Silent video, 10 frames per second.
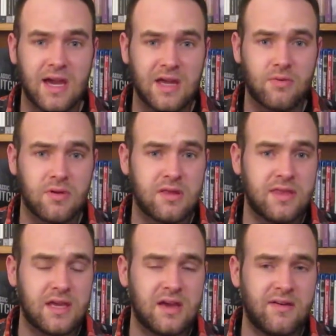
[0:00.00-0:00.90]
I can really
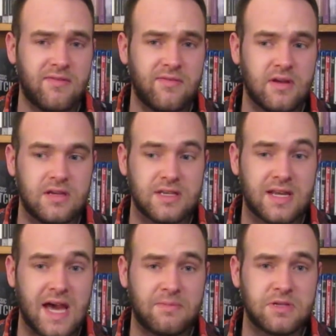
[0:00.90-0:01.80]
think of is
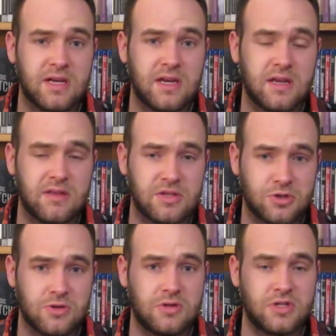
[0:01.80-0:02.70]
encapsulated in this
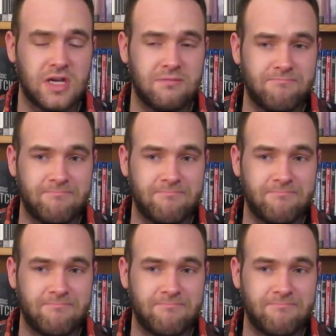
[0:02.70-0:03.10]
trilogy.